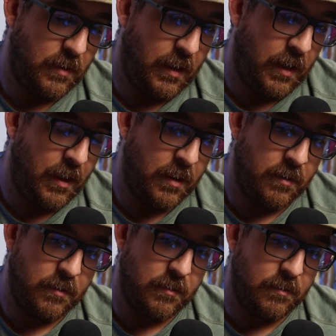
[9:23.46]

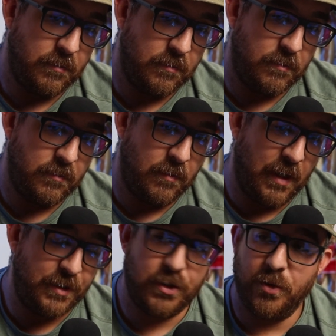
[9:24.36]
And
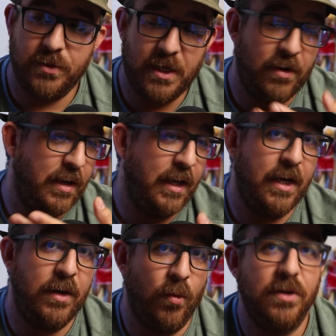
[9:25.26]
I just don't see how he can get
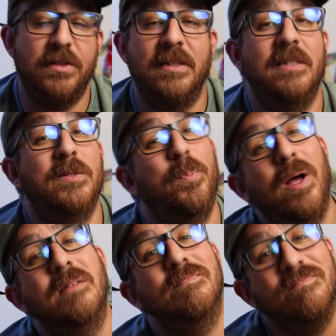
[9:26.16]
any worse than this,
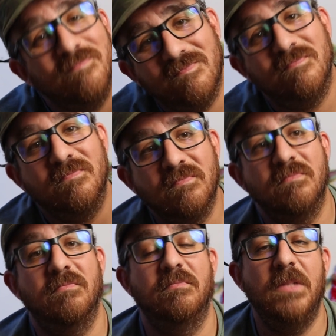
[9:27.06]
but
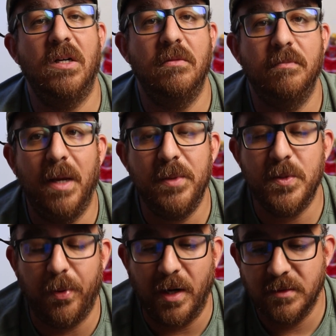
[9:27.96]
you know, maybe
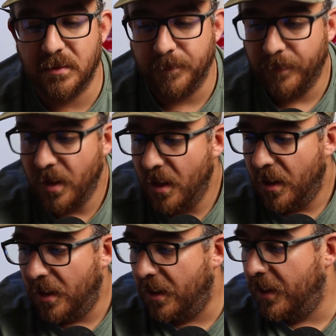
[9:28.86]
surprised.
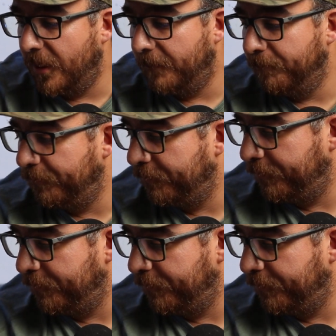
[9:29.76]
Um,